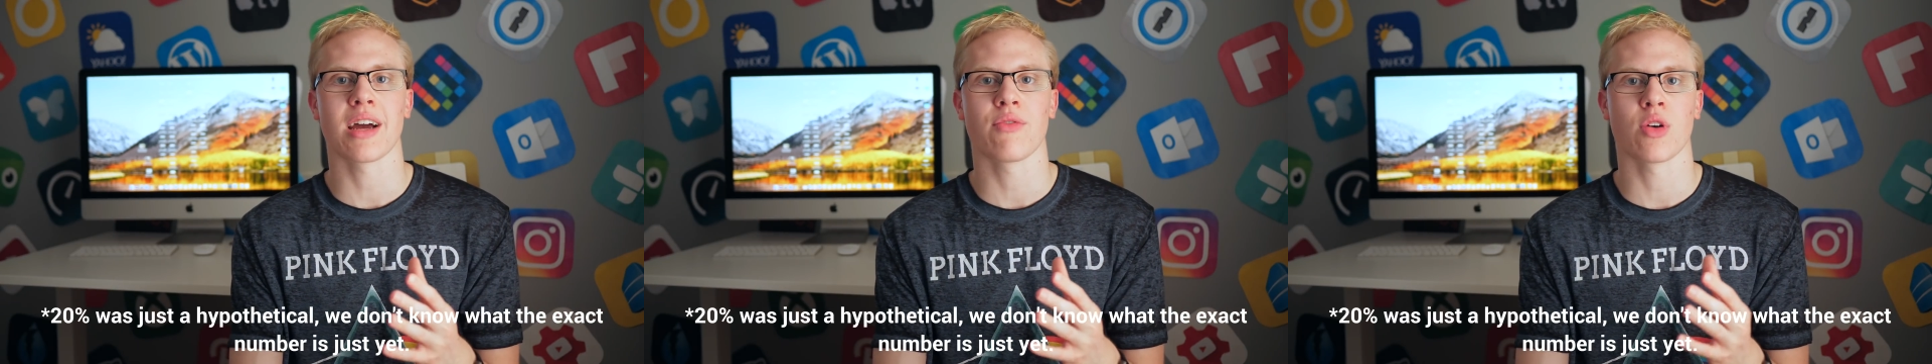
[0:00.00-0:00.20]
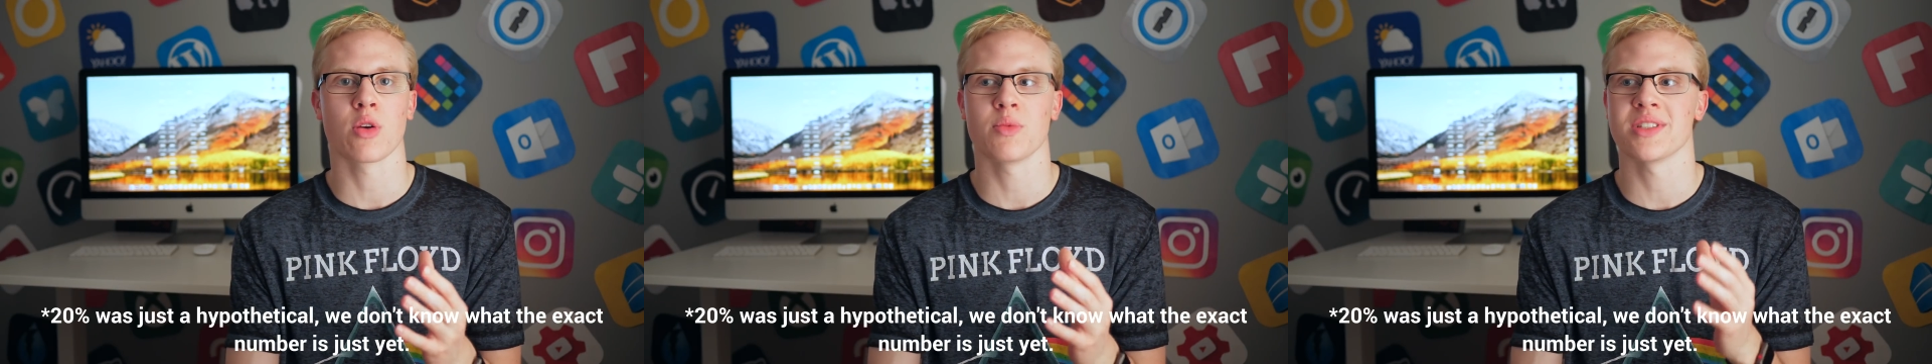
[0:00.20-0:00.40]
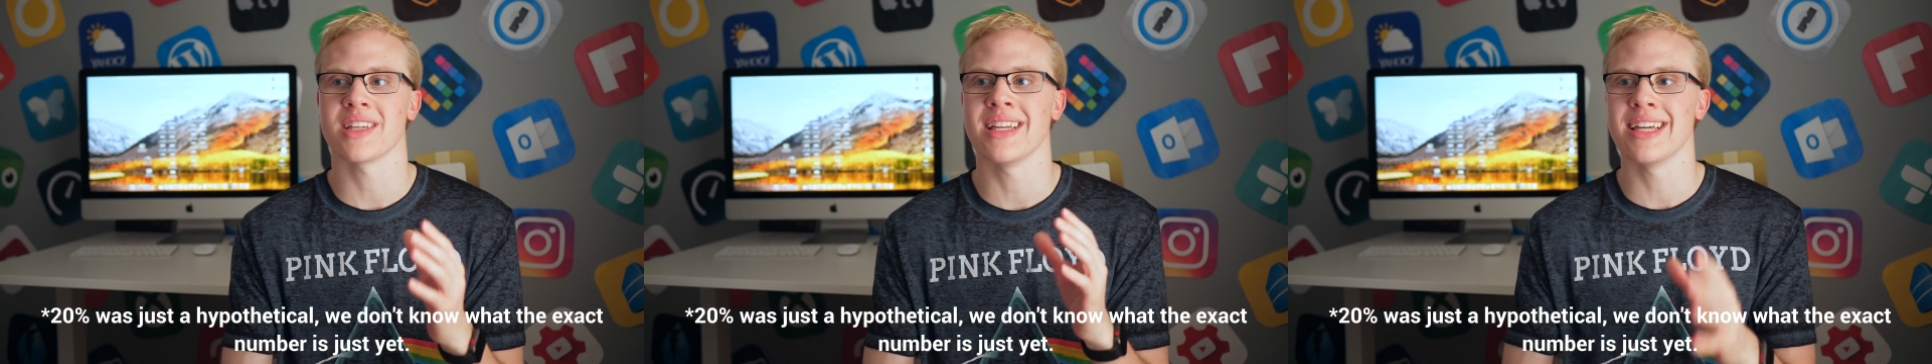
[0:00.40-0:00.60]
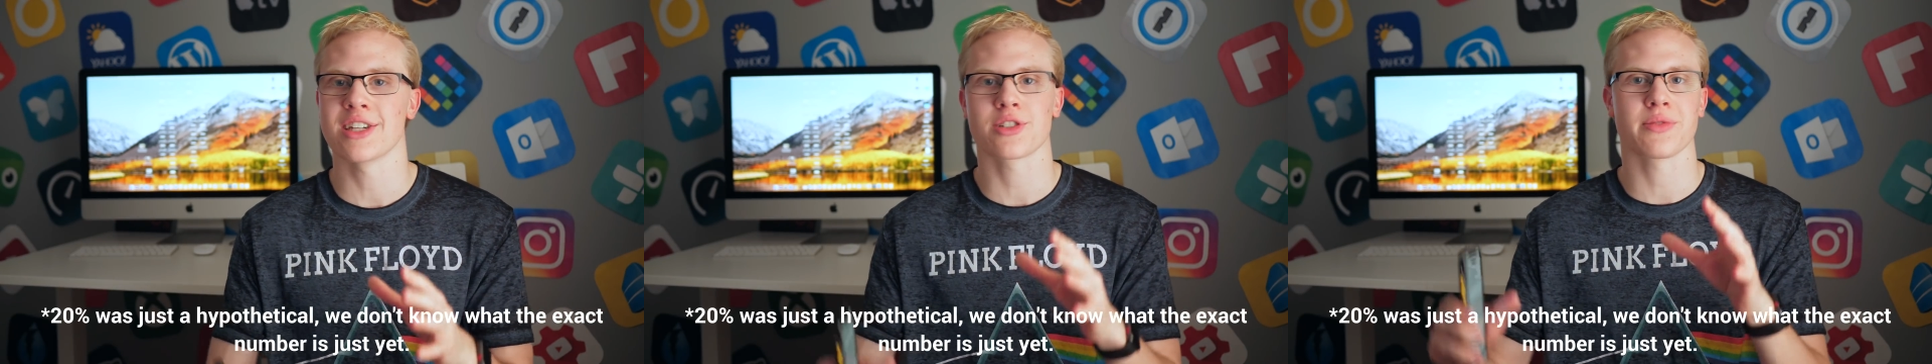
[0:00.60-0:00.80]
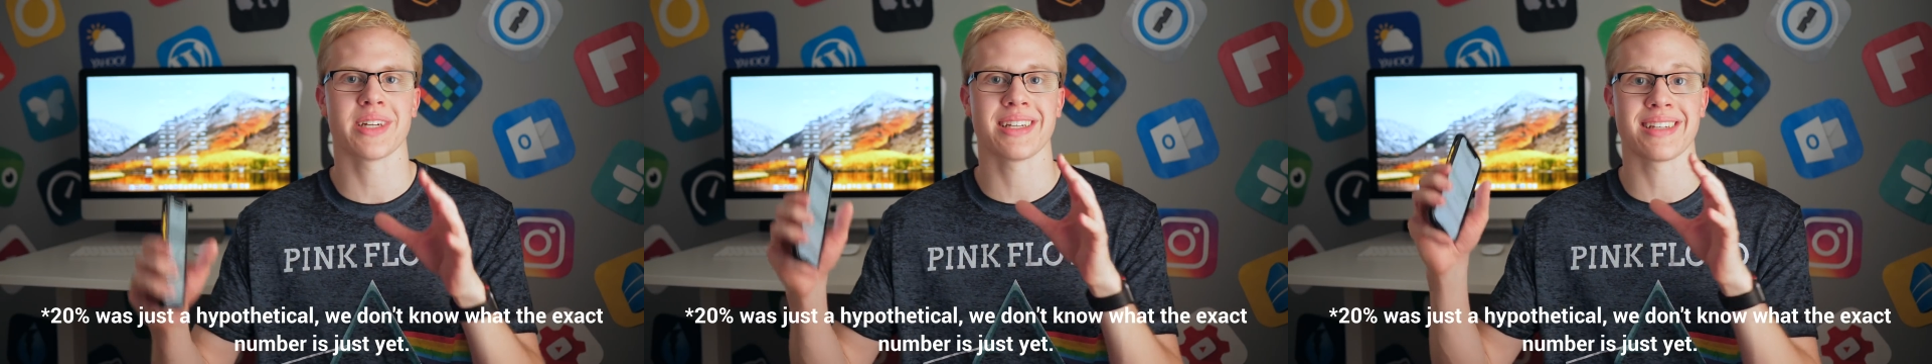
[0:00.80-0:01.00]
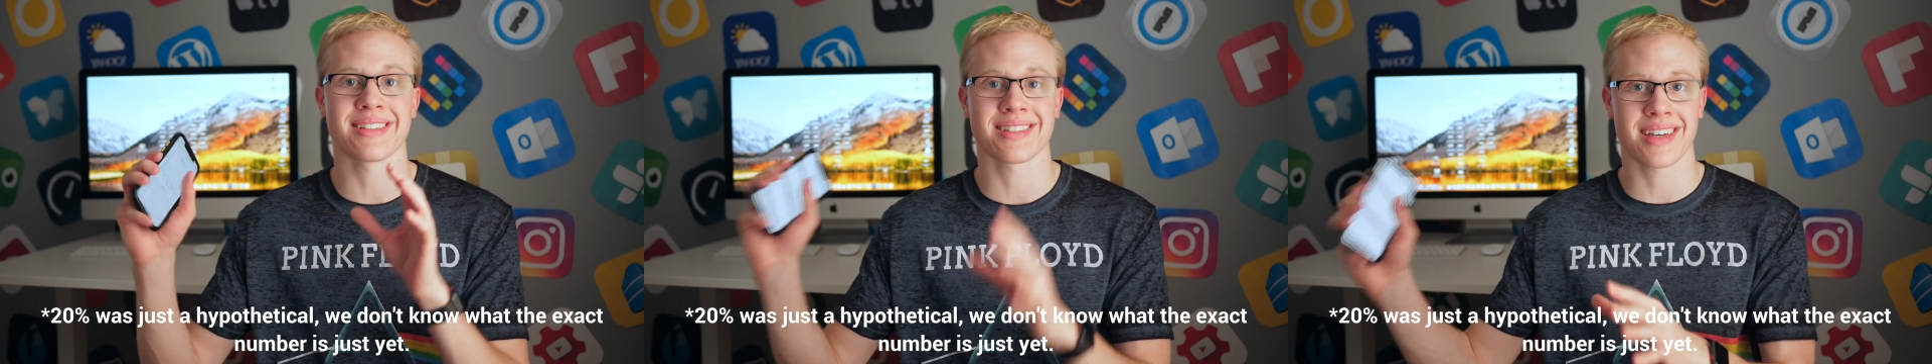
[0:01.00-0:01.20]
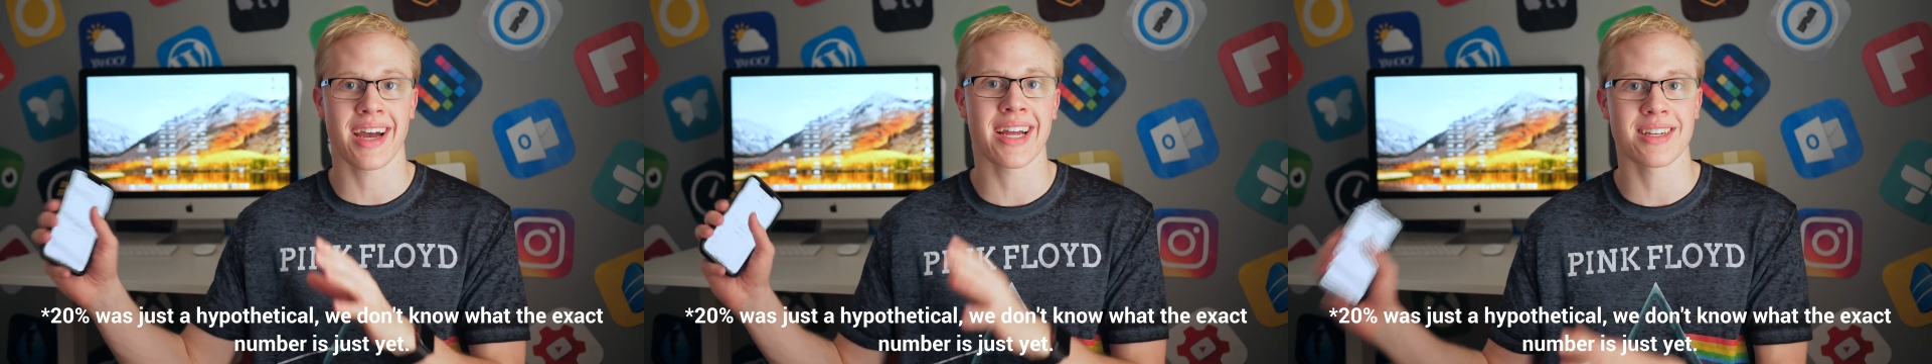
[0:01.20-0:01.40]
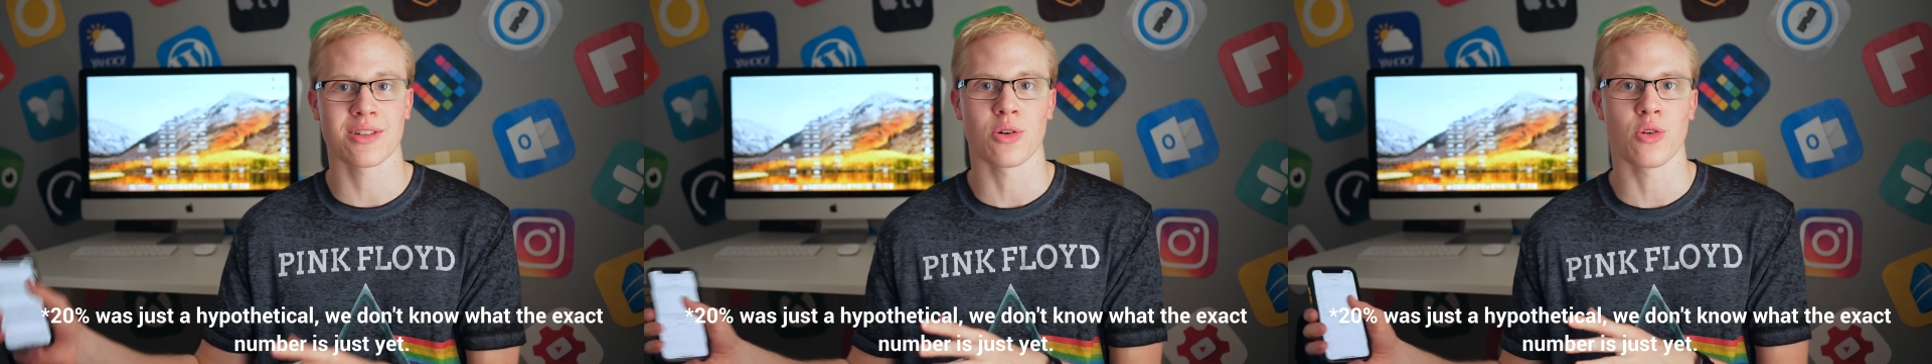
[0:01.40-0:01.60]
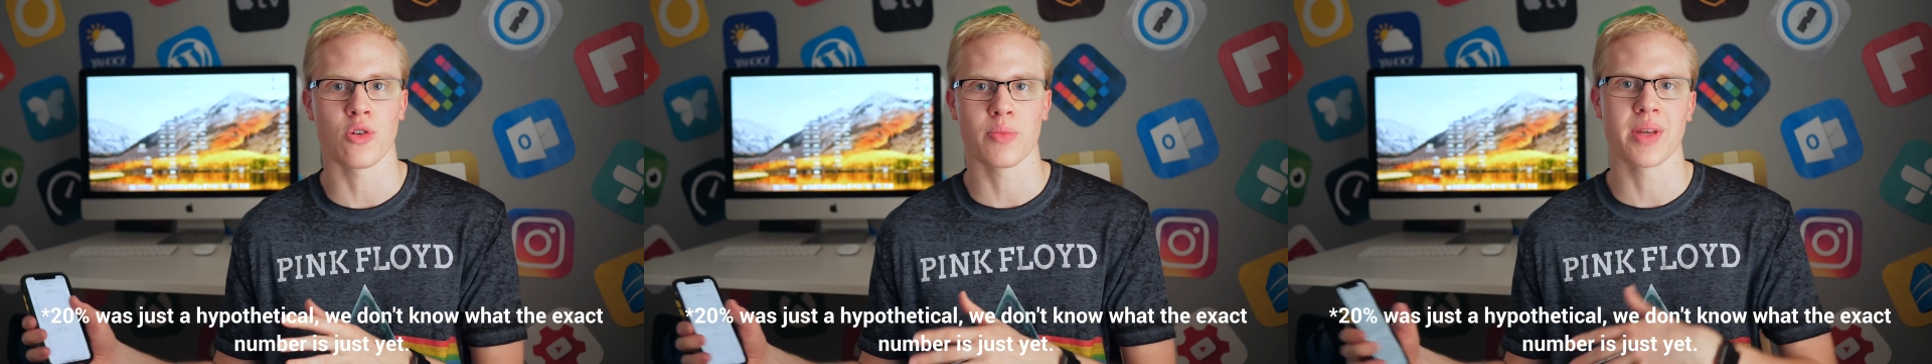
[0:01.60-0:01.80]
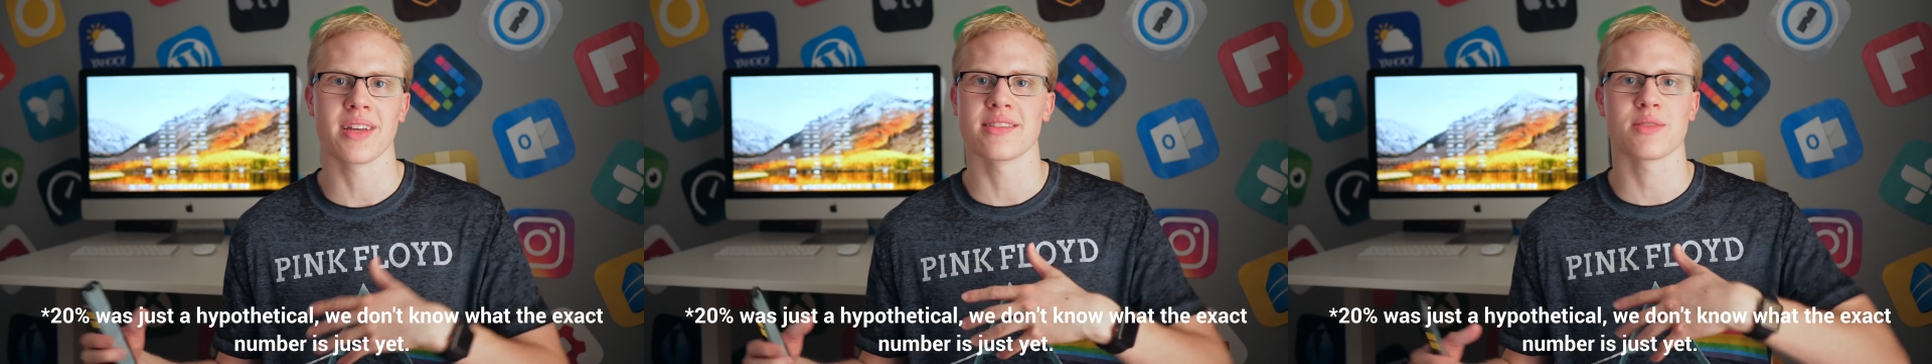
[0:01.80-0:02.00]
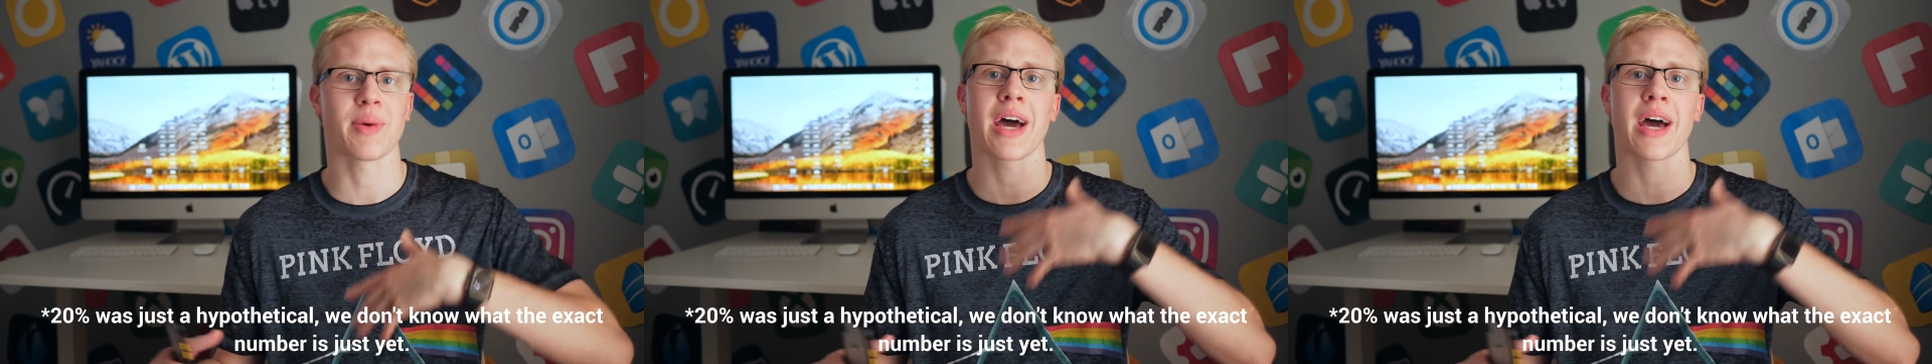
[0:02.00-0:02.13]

of what it was initially designed to hold because